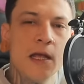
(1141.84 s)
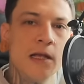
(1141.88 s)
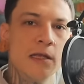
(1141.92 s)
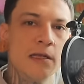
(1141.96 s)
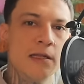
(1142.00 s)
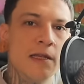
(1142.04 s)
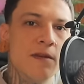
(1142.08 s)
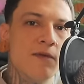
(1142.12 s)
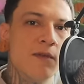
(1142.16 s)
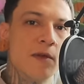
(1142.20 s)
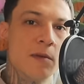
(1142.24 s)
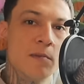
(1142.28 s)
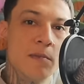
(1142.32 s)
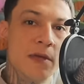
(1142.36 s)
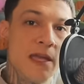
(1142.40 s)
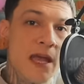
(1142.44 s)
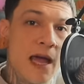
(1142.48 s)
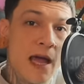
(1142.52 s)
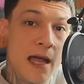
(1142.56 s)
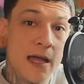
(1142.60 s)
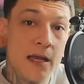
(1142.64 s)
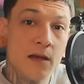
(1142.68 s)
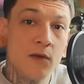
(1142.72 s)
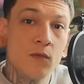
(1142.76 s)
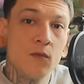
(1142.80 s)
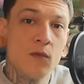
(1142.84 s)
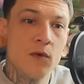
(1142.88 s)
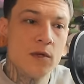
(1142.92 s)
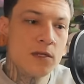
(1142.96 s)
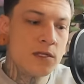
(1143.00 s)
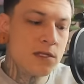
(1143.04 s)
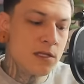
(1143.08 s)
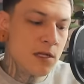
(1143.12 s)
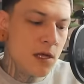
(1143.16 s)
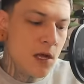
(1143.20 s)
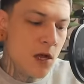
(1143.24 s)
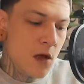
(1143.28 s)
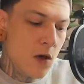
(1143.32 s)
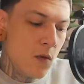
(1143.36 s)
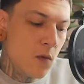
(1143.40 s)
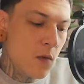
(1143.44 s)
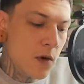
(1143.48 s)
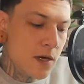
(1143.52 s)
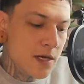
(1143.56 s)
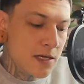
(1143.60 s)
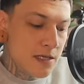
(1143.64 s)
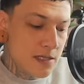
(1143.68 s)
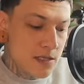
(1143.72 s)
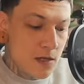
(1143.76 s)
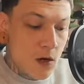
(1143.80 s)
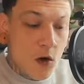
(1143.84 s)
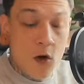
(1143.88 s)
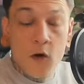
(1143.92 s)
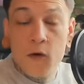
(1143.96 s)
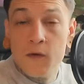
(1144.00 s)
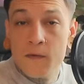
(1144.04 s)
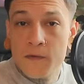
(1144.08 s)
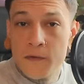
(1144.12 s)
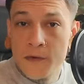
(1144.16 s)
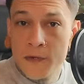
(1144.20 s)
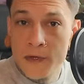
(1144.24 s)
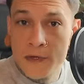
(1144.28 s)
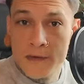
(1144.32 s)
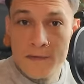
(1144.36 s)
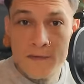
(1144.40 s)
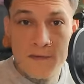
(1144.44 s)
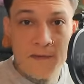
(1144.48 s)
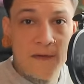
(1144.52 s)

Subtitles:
leaving behind what is over and